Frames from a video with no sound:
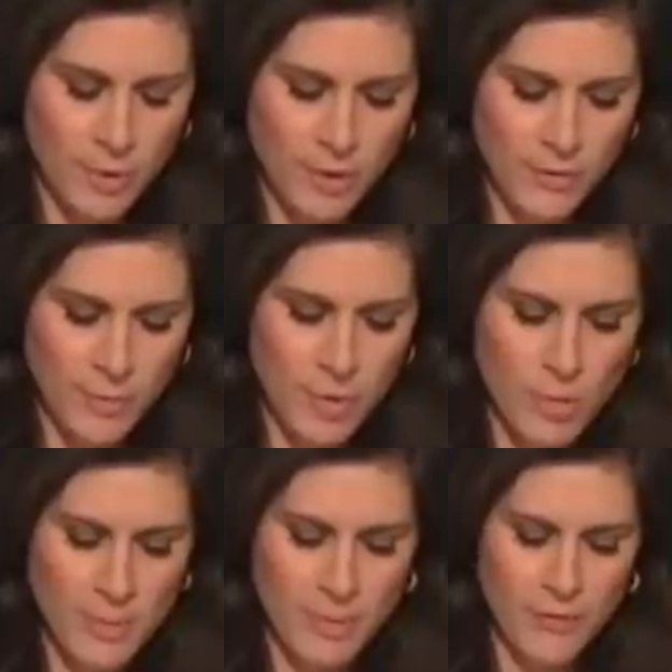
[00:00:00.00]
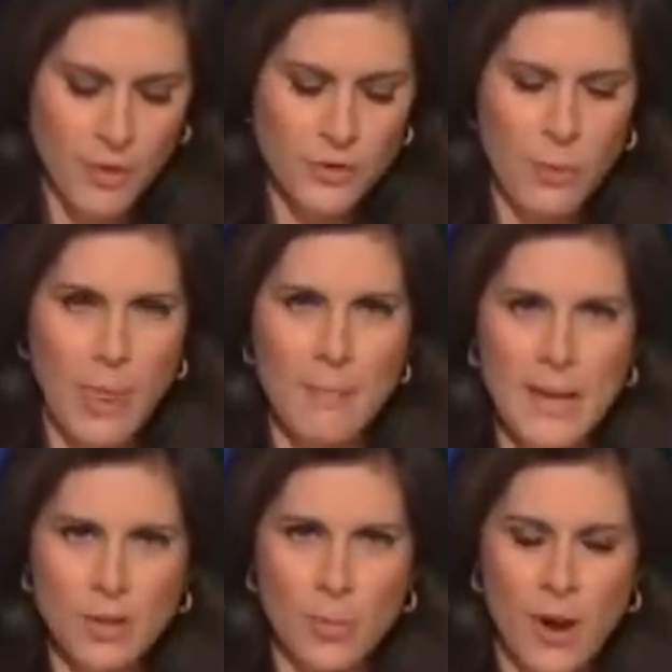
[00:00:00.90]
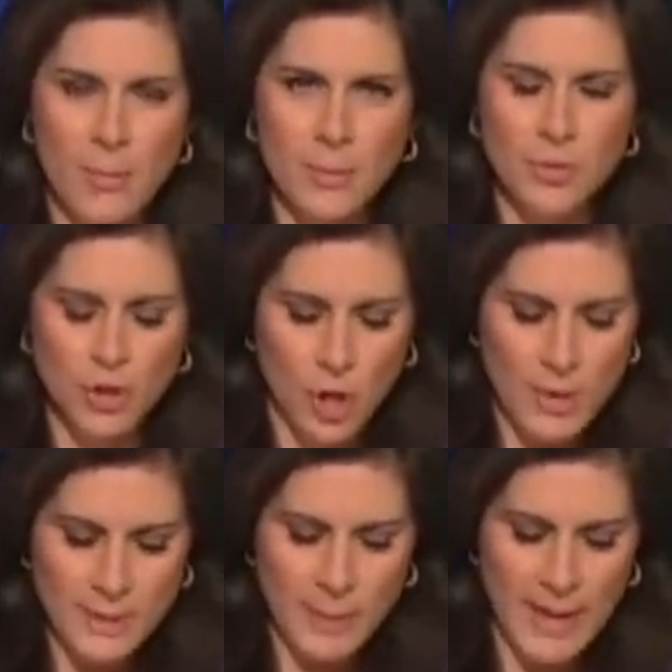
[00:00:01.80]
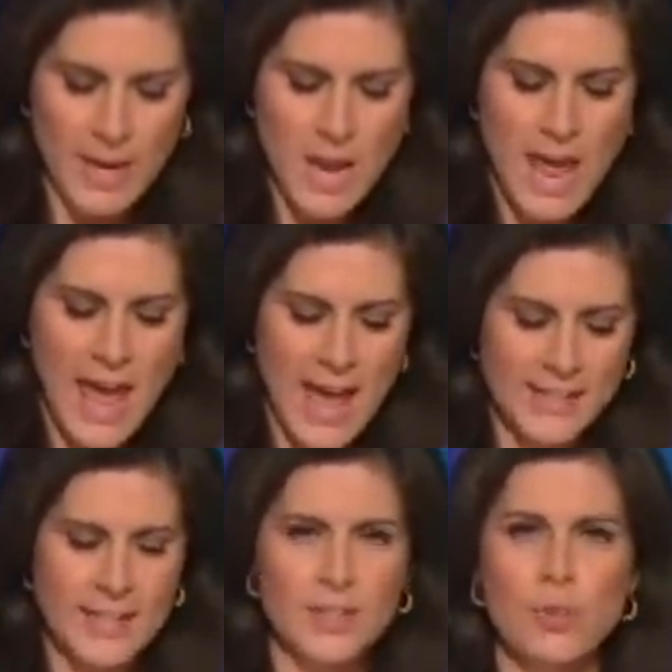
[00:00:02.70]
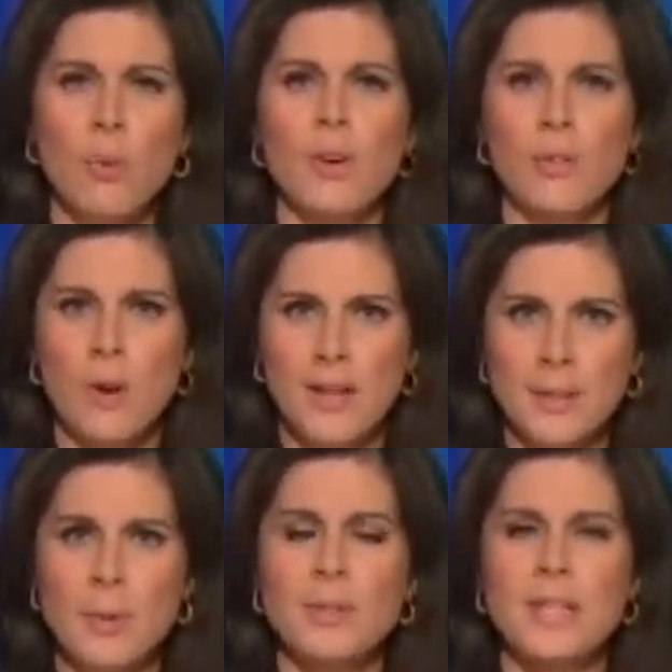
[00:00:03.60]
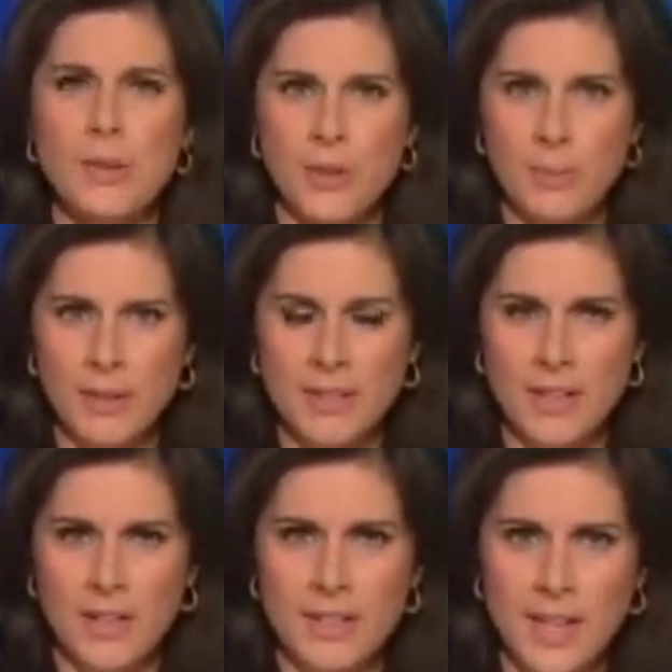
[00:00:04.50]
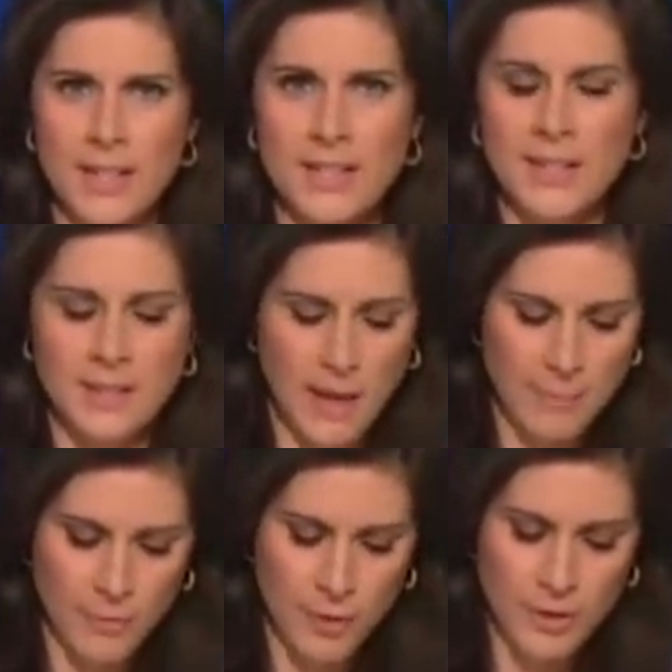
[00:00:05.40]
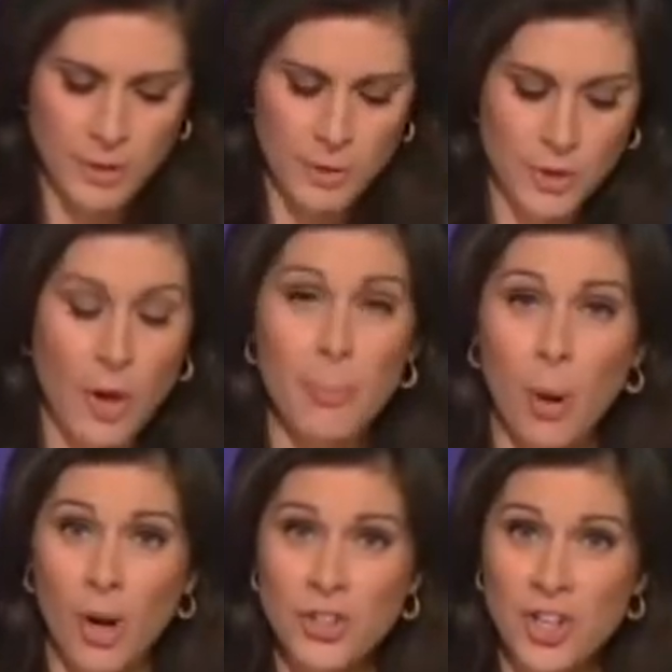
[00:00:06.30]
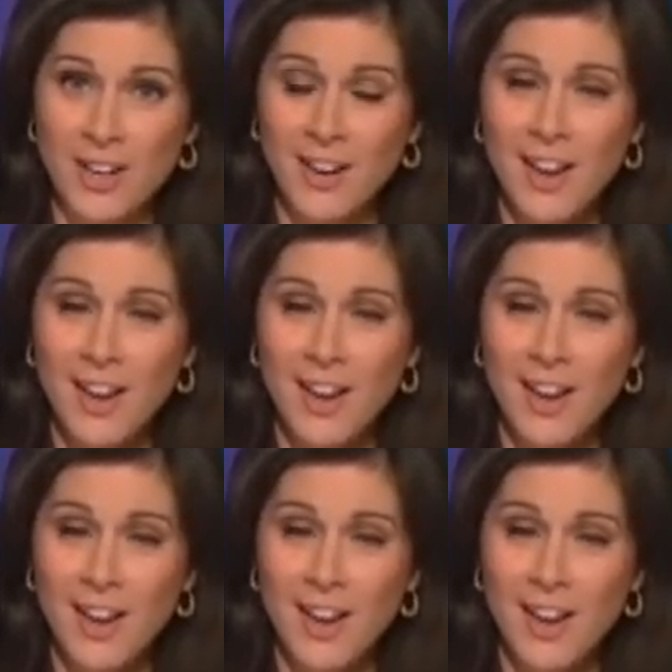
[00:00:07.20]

uh, from Hooman, but first, one of the major problems, Joe, has been access to one of Iran's most secretive military sites, and this I'm referring to is called Parchin.